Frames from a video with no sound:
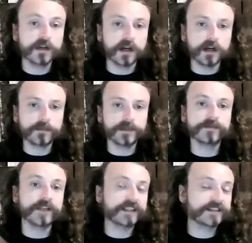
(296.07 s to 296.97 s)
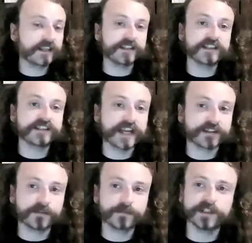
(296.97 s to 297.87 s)
And if that's not the
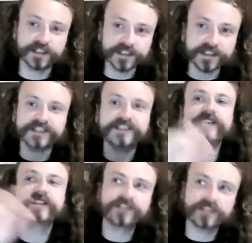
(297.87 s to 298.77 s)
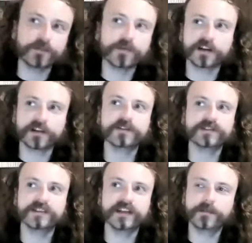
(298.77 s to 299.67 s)
exact number, it is somewhere
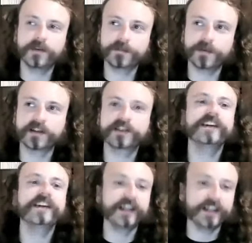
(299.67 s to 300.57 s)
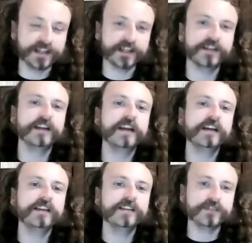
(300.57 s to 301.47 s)
close to that ballpark. And again,
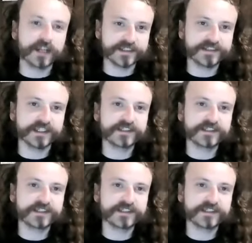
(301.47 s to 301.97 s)
United States